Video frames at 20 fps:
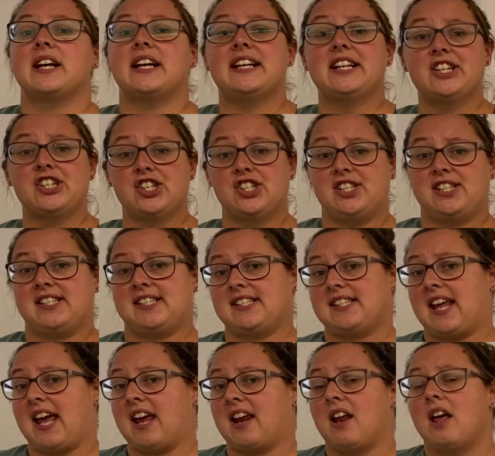energy
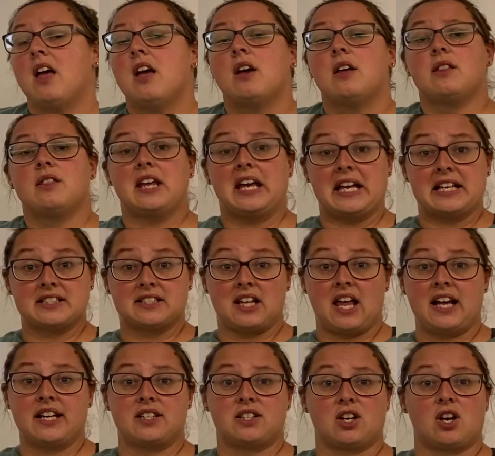state. Things
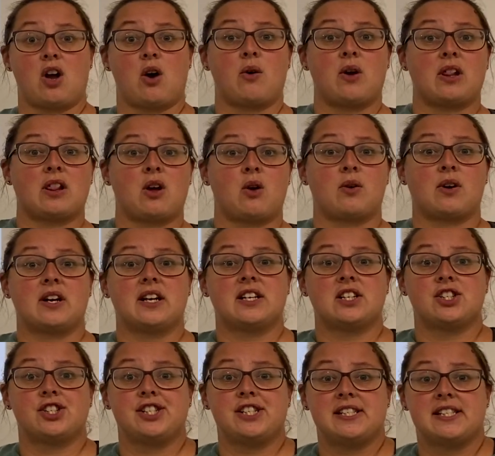like to go at lower
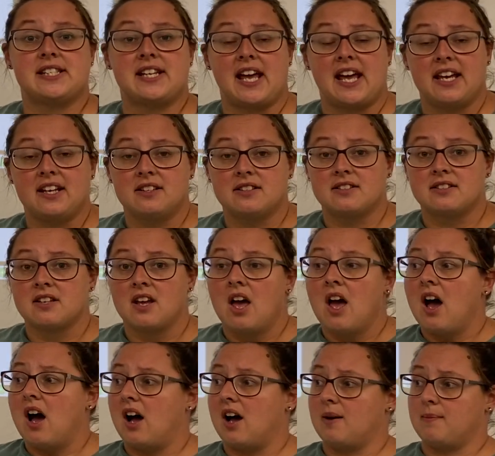energy states.
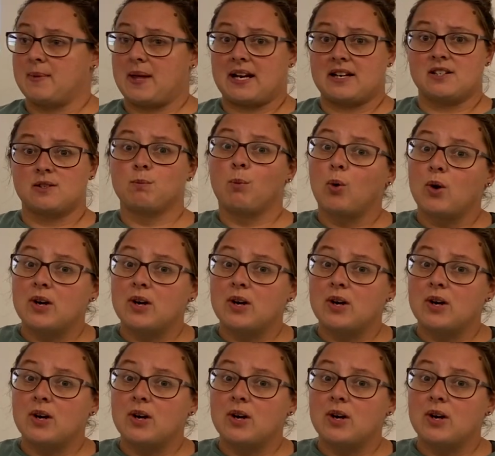That is more